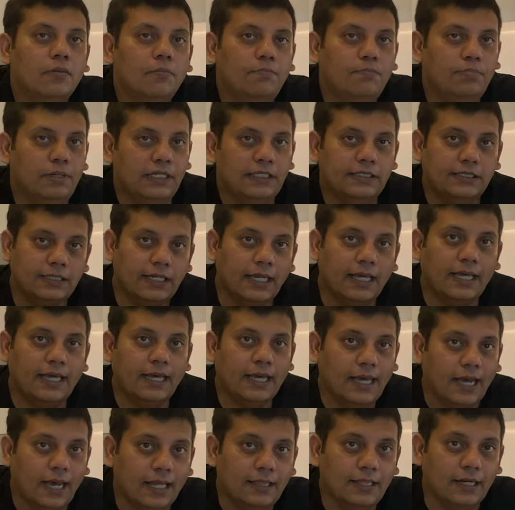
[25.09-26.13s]
please
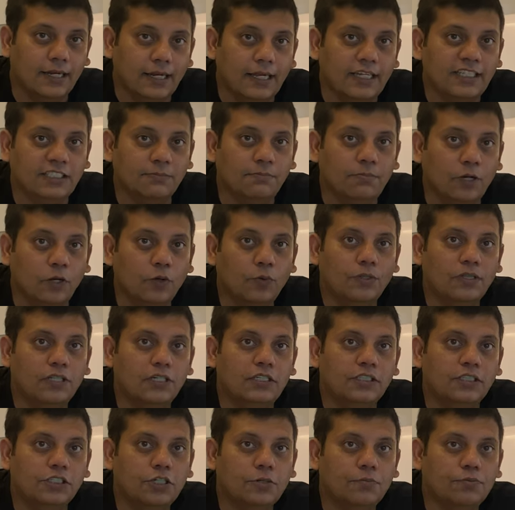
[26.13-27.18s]
click at the links below in the
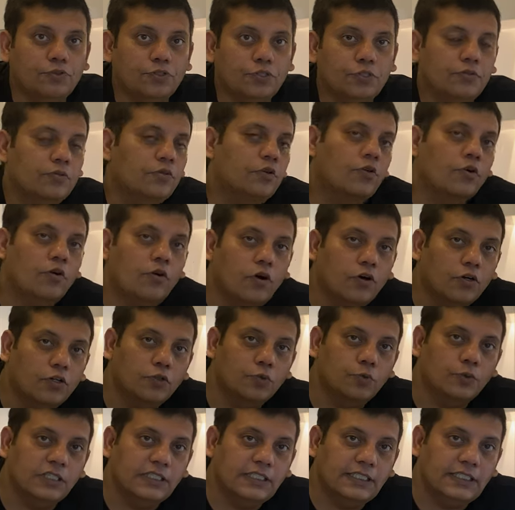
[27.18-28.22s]
description or
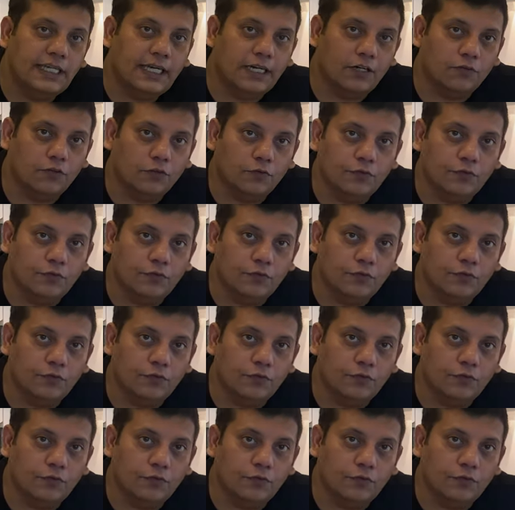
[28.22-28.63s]
towards the end of the